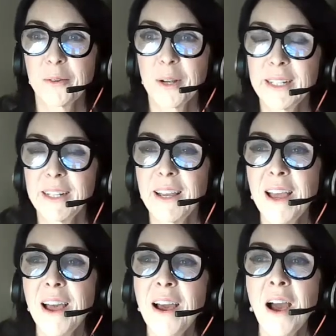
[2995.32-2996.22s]
great.
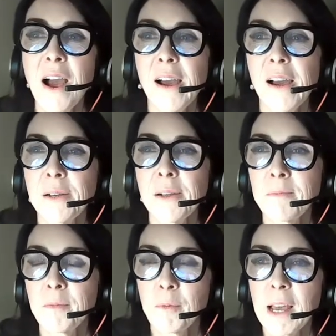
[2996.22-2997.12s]

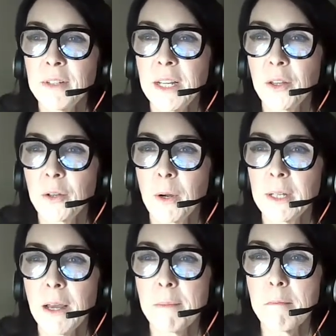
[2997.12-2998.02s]
Um, we have another one.